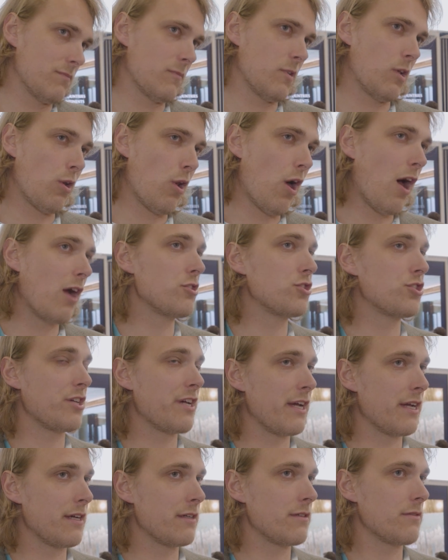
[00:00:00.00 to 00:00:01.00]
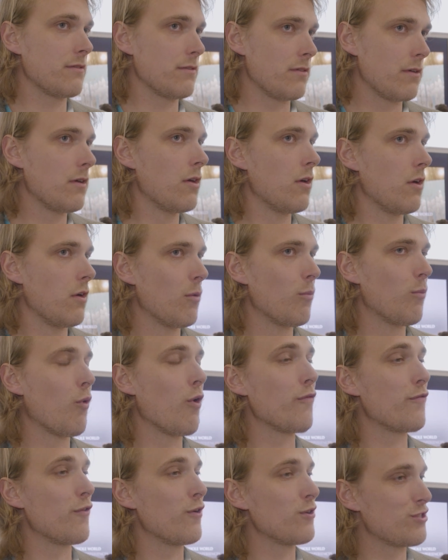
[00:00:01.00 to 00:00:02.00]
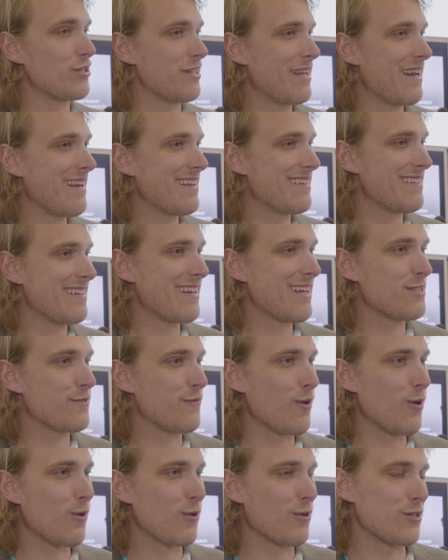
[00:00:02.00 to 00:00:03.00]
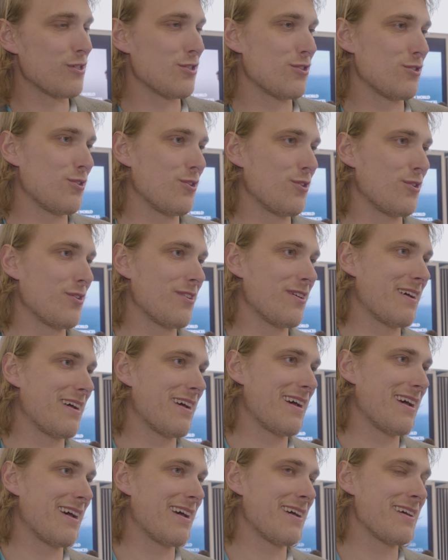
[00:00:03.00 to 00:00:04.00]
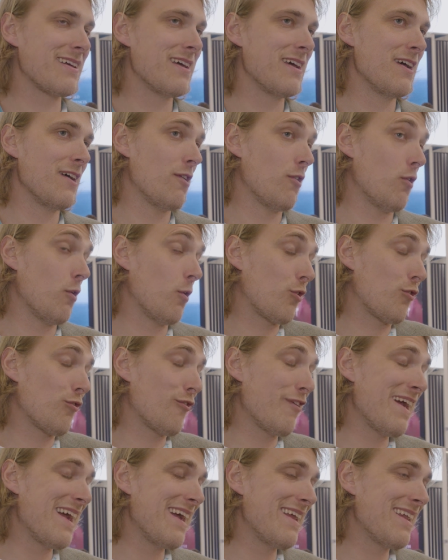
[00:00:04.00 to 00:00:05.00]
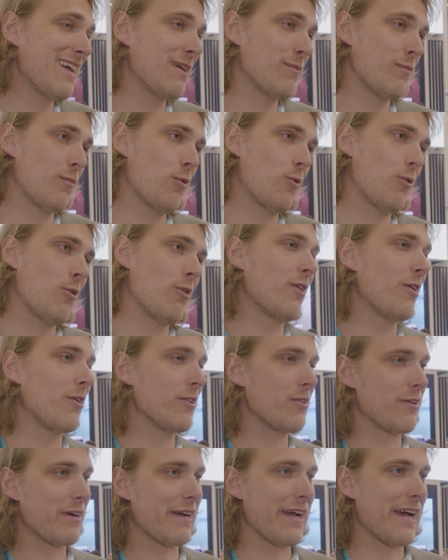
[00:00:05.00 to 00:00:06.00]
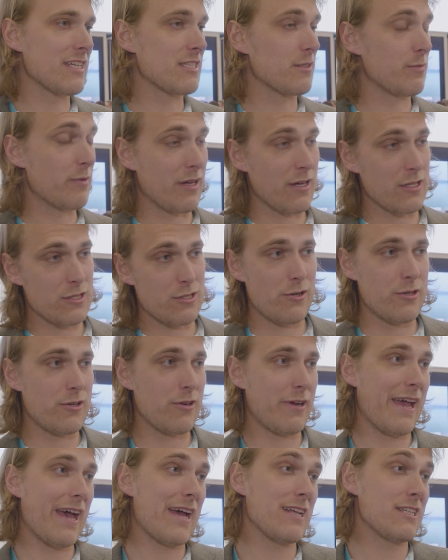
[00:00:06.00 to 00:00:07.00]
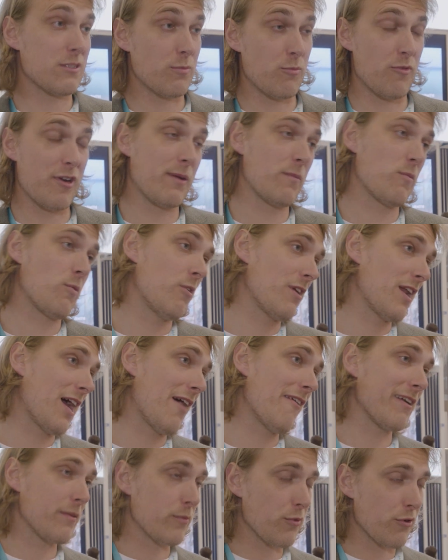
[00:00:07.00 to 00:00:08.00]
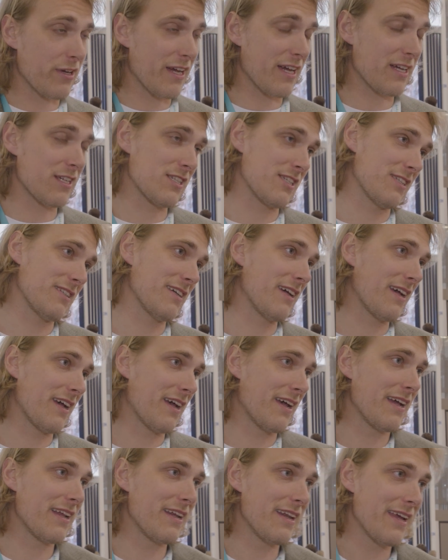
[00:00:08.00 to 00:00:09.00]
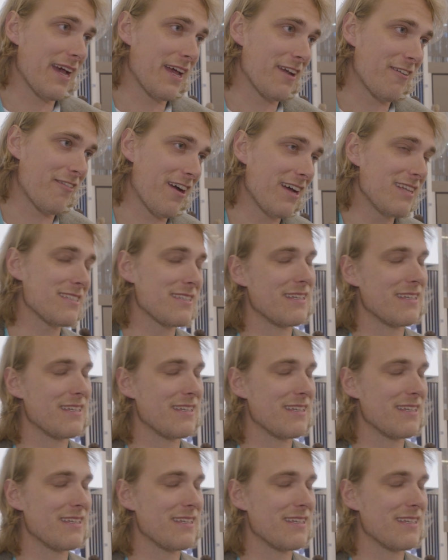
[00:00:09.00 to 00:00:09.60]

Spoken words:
launching more functionality that's focused on creating more loyal guests, because loyal guests bring more direct bookings in the end, right?